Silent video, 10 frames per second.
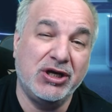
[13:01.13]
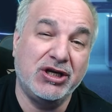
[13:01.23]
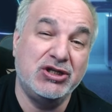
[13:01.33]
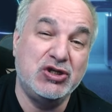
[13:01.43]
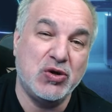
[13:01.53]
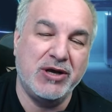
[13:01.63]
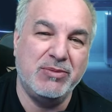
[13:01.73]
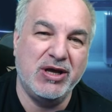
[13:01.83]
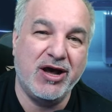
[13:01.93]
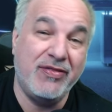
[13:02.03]
can join
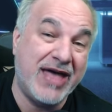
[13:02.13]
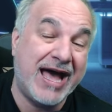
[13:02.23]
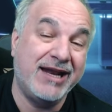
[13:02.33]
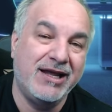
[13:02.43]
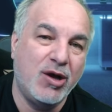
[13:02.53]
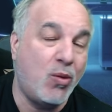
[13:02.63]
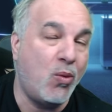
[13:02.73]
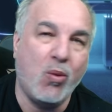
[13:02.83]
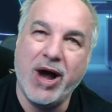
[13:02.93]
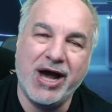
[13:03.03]
me on that
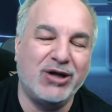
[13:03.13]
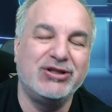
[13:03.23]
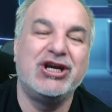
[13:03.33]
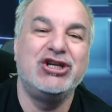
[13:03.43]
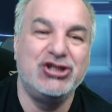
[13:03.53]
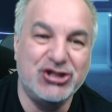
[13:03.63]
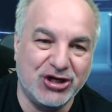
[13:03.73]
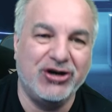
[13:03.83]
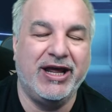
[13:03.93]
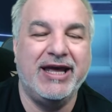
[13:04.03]
wild
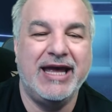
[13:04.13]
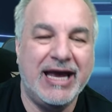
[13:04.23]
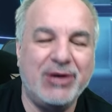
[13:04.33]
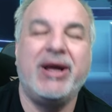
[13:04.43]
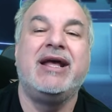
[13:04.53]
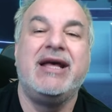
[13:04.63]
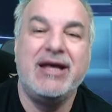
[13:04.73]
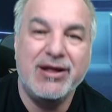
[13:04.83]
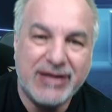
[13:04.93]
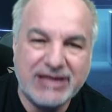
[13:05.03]
journey anyway
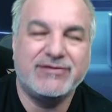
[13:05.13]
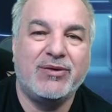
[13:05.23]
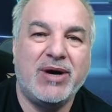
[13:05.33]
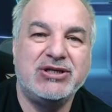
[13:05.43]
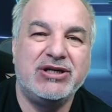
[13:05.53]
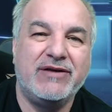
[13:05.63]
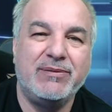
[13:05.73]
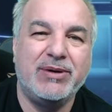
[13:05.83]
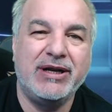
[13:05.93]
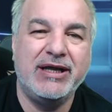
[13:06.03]
thanks for watching
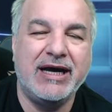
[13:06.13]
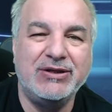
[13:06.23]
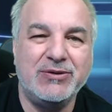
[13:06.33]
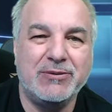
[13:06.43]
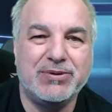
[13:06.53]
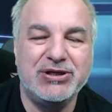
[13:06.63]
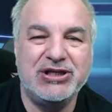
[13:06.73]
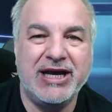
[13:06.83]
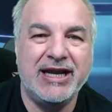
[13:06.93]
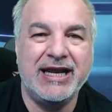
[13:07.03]
everybody i do
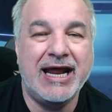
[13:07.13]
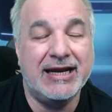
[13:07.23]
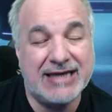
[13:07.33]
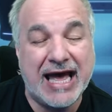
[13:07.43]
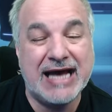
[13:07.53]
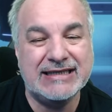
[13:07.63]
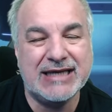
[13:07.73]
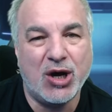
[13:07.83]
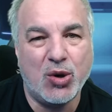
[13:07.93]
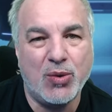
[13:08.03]
appreciate it and as
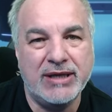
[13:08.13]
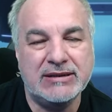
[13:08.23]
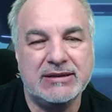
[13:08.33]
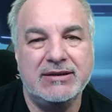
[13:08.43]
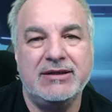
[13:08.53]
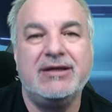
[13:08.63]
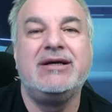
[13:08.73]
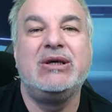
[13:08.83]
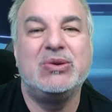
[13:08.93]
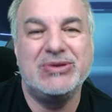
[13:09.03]
always
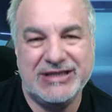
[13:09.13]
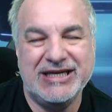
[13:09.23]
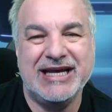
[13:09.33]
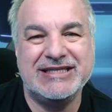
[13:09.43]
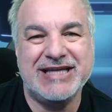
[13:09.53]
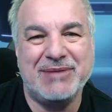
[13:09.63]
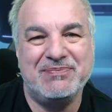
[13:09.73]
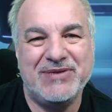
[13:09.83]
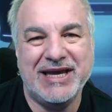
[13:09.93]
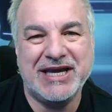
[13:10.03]
we'll see you next time take